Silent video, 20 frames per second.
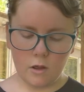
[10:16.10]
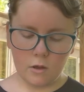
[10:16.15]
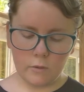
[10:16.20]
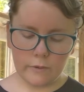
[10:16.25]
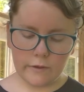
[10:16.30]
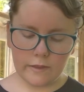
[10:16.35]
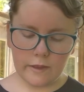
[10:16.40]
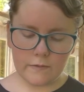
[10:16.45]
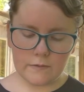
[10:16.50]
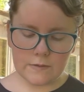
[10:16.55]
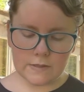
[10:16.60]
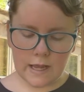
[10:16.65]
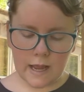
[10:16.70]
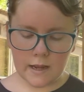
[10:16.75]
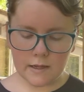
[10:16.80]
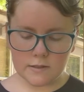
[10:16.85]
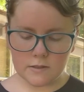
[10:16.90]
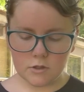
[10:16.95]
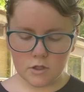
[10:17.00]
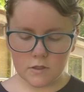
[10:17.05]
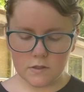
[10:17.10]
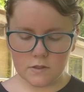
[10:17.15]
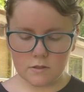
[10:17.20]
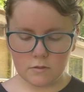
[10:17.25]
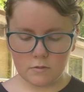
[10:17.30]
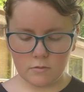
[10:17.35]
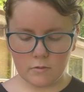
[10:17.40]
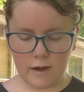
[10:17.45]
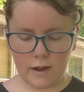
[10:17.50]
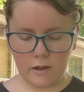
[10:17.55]
We left Zach's just
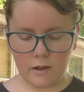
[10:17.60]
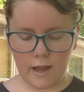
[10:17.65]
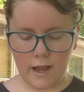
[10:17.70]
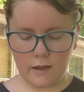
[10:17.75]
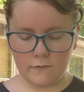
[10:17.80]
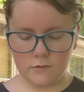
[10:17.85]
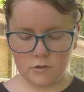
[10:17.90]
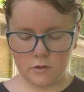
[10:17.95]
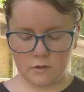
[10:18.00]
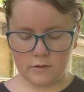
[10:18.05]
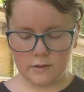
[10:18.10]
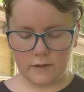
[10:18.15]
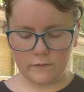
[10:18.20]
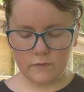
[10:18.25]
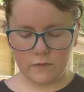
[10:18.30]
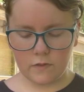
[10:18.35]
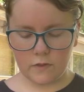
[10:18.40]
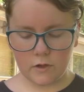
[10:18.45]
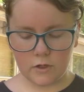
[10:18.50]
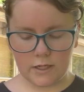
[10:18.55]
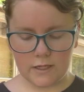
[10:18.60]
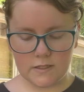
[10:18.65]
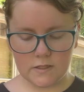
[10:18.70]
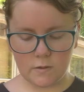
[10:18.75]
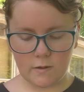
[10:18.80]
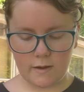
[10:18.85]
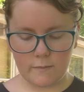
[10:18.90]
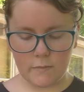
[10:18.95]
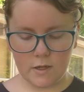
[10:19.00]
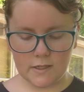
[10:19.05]
around after 11:30, so
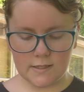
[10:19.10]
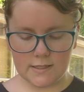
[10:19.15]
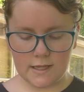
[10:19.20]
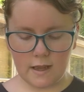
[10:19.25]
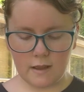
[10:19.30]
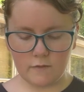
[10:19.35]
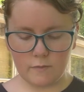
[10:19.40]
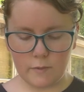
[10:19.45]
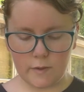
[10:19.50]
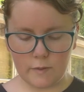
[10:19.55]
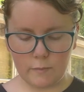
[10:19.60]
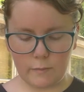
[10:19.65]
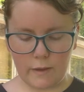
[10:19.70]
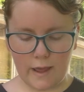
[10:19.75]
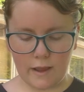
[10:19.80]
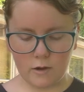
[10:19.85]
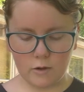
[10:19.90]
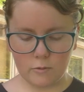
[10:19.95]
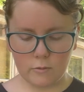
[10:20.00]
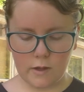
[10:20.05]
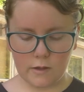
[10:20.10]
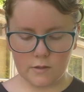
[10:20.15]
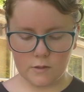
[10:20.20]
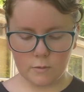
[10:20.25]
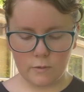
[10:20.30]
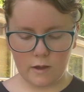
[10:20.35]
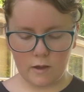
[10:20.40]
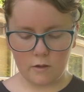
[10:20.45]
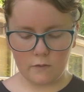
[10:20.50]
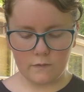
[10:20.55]
I must have been back around
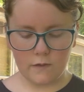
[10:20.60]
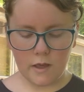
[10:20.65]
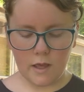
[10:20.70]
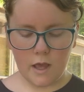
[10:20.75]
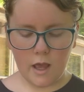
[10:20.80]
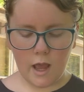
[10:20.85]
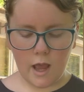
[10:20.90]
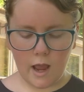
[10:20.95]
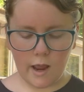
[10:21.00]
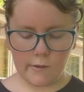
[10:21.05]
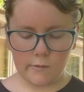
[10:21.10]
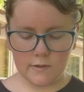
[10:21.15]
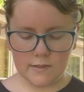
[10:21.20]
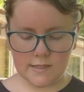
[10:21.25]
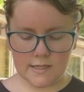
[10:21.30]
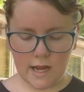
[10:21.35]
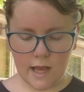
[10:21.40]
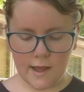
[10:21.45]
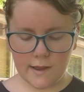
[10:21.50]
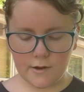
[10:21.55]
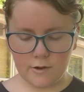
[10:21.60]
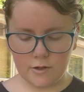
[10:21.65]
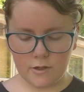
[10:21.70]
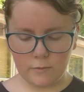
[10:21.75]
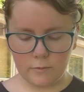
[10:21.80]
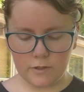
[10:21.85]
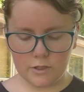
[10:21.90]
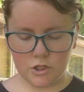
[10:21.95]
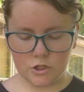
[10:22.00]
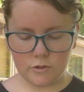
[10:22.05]
12. I was tired and
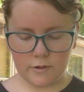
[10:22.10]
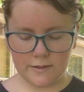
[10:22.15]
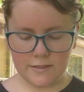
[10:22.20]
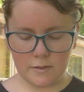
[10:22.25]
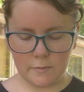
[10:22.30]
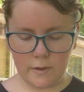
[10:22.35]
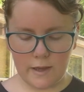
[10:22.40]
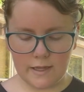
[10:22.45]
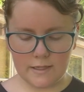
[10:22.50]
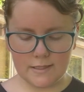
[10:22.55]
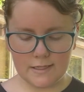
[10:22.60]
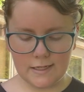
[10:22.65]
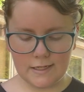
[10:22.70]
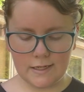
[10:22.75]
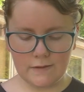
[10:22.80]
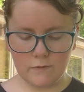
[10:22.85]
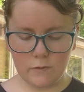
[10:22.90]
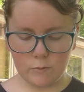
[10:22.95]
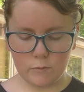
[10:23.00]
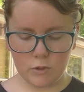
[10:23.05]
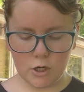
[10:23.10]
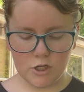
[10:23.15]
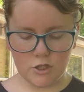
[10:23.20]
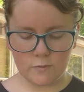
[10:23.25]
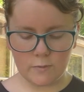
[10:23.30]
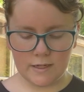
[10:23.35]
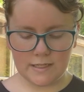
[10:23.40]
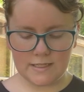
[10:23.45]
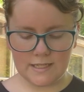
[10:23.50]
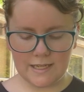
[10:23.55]
went straight to bed, didn't even brush
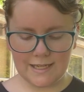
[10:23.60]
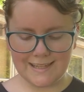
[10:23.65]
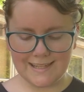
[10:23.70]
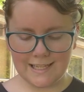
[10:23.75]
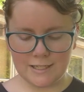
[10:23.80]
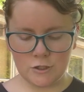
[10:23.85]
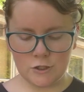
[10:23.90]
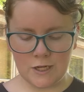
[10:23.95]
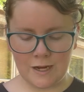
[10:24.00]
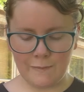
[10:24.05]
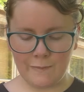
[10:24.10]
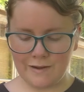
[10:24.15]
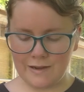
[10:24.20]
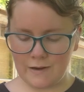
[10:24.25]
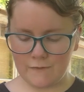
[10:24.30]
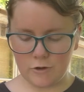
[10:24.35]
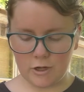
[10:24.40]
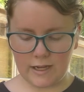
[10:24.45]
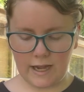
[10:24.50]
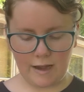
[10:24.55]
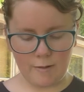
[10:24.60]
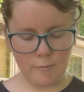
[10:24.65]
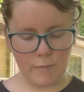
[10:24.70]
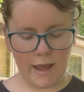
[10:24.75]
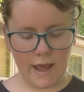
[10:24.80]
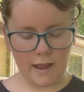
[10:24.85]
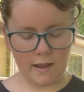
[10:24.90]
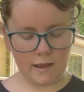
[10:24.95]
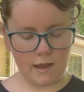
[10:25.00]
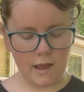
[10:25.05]
my teeth, and Jamie never came
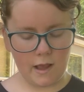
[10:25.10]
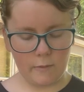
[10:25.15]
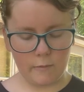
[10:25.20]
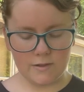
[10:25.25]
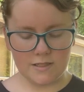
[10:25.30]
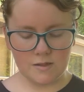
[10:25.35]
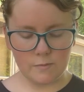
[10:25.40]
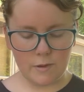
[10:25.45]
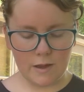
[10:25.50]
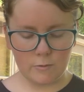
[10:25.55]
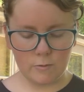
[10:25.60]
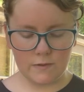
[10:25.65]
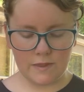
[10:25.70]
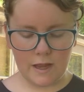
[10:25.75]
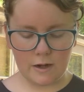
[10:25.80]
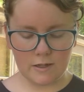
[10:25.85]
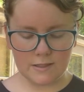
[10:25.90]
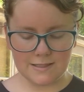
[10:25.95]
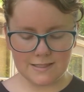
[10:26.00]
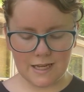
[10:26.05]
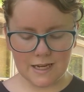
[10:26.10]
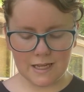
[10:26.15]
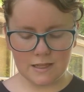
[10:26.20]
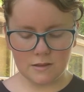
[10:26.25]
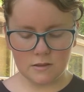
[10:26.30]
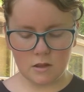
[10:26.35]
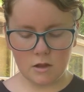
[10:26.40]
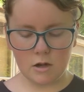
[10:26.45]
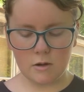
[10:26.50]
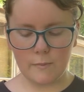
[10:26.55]
back. I went to bed without a
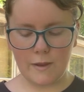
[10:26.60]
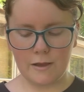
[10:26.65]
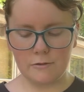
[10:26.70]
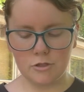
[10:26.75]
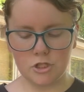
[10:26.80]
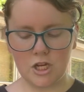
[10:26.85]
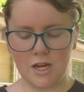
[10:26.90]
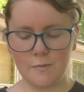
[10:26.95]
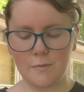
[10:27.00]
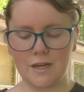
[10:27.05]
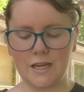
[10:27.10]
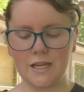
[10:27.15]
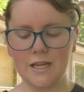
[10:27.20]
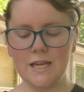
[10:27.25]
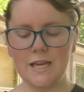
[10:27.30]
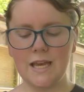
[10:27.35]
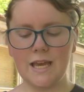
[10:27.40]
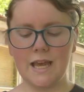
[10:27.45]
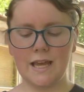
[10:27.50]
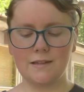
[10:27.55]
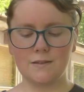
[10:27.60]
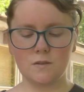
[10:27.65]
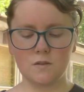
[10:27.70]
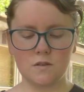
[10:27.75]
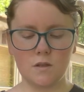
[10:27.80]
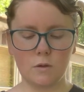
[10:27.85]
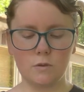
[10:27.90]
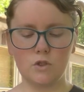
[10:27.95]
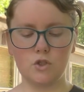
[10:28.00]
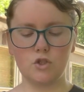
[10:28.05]
second thought about Jamie. It's
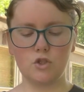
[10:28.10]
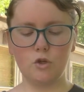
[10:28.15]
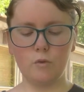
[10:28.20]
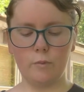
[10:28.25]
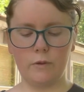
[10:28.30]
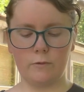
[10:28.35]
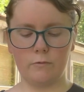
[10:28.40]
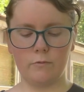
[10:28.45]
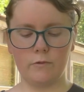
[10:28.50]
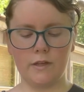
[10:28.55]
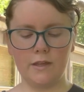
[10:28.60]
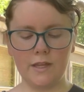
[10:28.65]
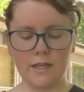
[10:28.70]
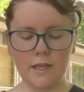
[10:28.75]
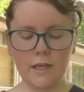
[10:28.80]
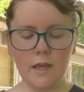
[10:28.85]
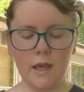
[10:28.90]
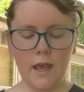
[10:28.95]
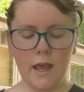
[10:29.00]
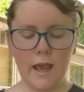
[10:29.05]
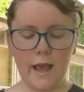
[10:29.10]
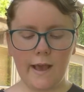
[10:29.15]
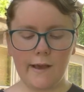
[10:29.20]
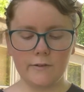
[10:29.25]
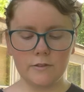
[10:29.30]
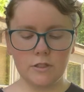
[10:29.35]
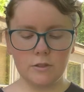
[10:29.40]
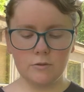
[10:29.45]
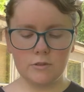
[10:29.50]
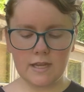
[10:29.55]
so stupid, really, how
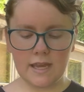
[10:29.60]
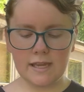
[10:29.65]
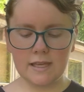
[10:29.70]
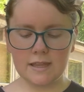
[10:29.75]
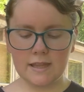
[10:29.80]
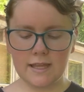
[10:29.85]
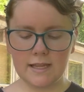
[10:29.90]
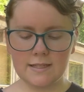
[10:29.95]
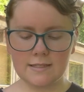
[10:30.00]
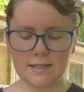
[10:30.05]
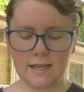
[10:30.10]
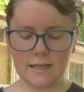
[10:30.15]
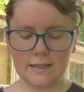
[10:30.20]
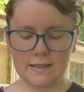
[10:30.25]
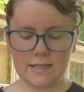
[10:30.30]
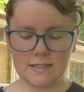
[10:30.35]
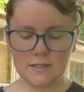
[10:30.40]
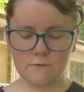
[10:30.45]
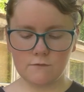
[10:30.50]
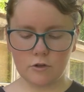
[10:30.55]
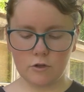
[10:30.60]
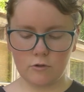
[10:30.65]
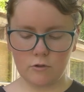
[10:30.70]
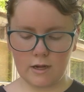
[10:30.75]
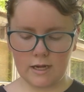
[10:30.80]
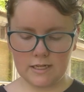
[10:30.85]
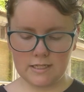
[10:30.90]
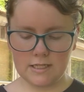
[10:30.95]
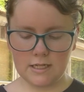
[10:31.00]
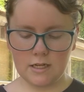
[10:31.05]
you take things like this for
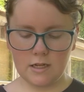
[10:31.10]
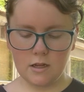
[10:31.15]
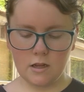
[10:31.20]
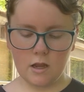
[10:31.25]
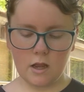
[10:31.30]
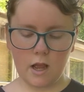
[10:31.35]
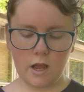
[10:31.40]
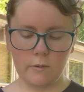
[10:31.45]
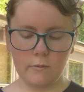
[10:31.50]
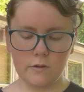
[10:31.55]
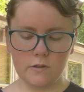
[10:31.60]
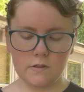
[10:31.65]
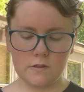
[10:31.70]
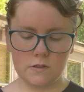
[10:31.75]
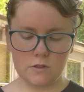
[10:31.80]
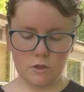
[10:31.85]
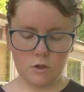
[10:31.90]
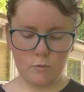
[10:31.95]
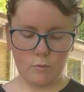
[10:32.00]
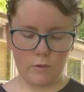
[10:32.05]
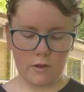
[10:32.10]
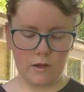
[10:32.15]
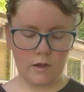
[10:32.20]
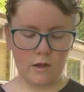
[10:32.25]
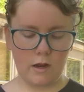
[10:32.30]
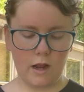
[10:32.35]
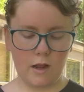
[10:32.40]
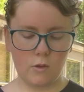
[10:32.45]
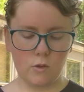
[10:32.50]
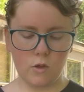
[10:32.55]
granted. I was stupid.
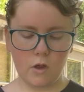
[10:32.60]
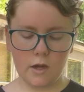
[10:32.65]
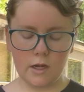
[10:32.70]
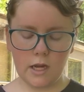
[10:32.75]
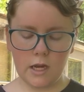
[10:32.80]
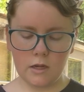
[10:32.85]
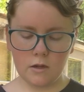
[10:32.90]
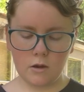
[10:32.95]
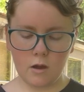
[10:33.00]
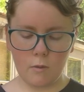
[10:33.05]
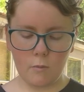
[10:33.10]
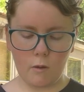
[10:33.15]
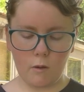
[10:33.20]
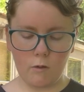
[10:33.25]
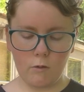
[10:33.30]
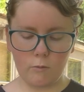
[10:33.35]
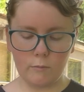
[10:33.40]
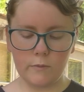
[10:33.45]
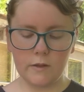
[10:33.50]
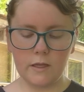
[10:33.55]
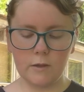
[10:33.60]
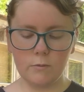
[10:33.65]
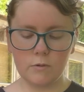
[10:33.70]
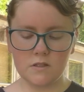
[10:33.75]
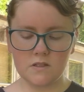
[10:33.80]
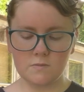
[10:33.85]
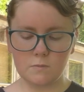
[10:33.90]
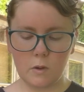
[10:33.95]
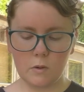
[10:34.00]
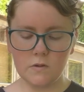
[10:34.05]
I thought he'd come home. He was
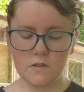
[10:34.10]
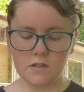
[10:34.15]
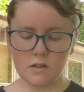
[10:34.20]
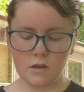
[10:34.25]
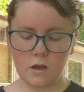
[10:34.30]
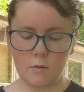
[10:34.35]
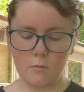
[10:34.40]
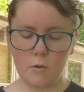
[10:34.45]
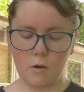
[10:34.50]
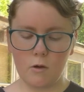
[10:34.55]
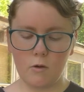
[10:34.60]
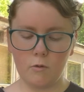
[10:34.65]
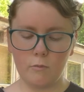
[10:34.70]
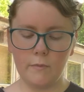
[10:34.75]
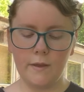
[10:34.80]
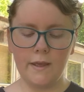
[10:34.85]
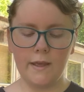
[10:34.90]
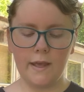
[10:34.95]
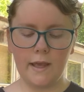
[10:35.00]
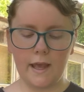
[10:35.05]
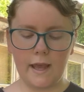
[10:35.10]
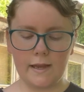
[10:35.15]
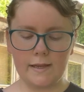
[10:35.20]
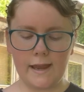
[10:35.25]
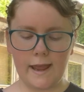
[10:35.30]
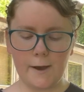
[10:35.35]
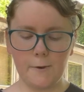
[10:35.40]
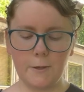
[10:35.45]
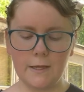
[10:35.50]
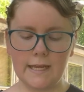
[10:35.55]
supposed to come home, and
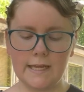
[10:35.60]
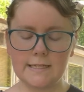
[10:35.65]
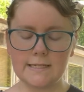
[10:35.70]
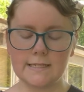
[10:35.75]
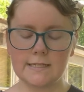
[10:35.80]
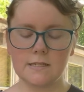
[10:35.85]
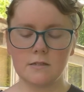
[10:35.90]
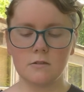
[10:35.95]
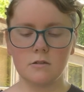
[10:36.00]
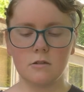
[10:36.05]
now he's